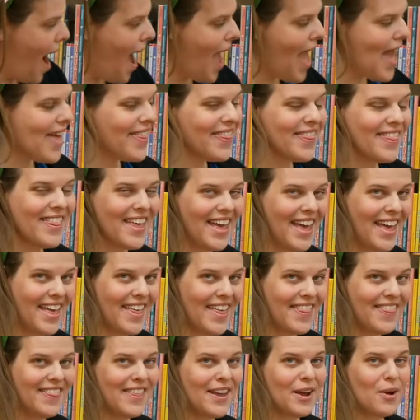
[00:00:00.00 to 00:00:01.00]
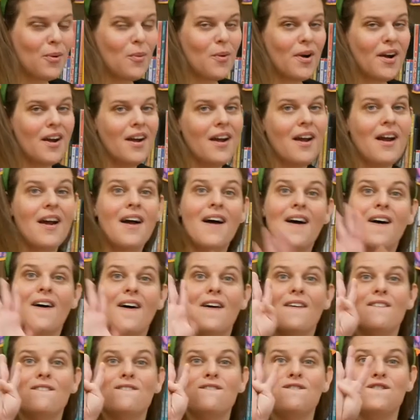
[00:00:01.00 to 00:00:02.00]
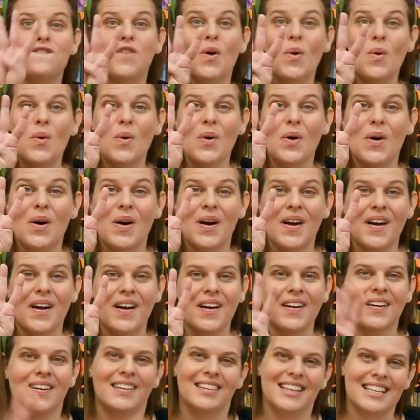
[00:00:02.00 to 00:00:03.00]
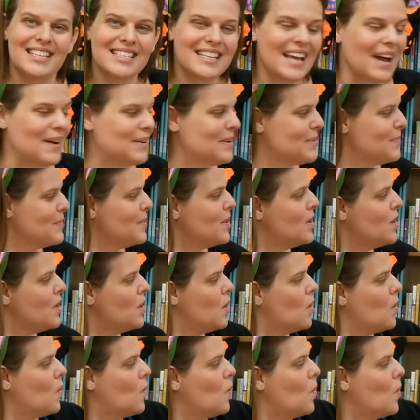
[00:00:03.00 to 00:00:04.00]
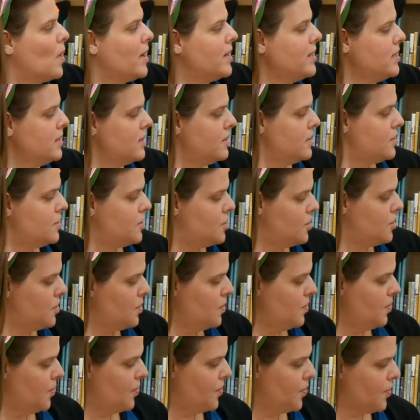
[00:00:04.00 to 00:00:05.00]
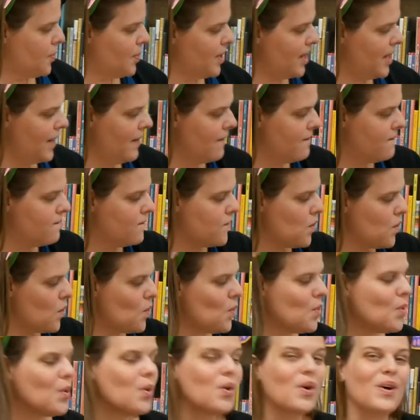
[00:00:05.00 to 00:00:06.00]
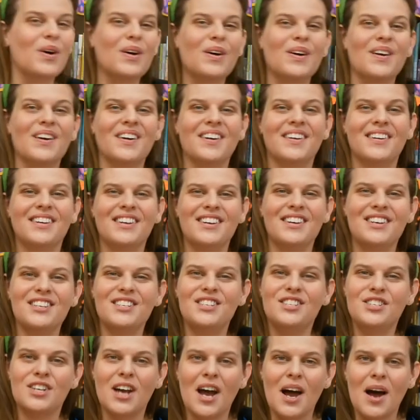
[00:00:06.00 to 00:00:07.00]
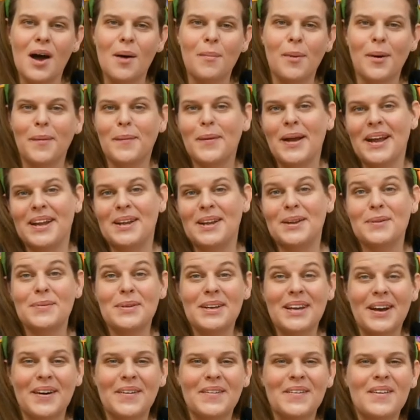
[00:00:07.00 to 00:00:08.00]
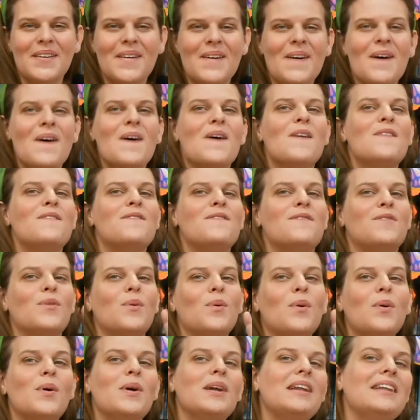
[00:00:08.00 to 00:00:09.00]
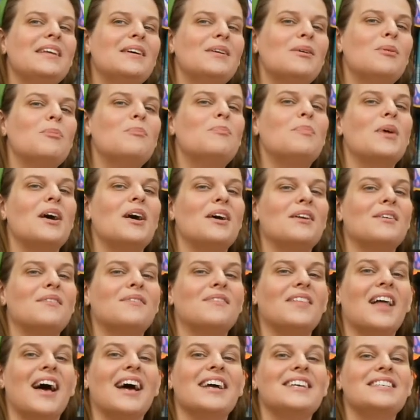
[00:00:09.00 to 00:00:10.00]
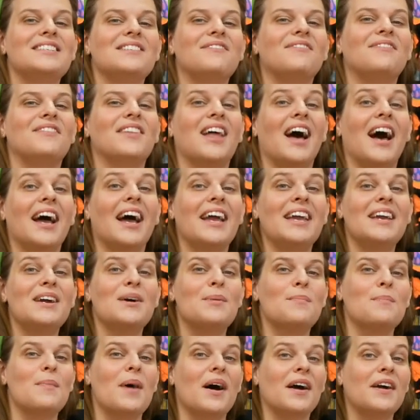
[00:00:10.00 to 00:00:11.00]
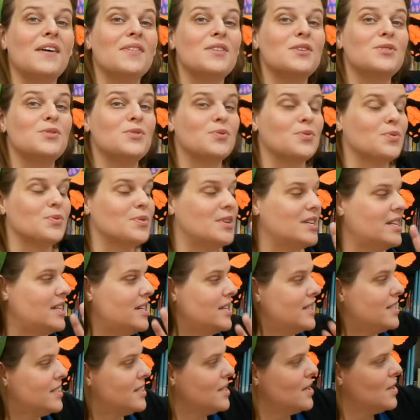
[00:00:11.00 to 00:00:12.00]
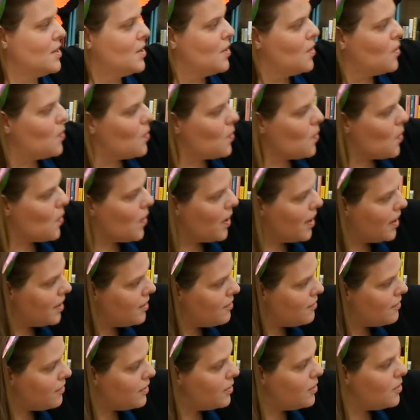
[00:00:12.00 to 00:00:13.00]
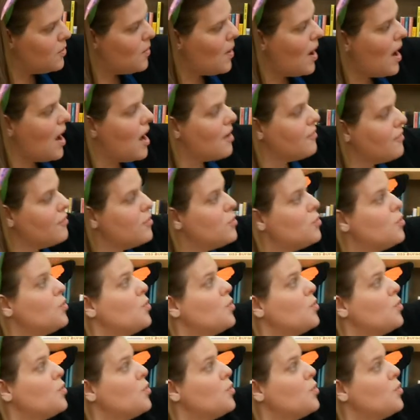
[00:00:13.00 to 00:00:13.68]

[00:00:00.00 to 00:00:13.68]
And then there were four. Let's count them. One, two, three, four. Good job. All right, here we go. Four little butterflies flying among the trees. One flew off.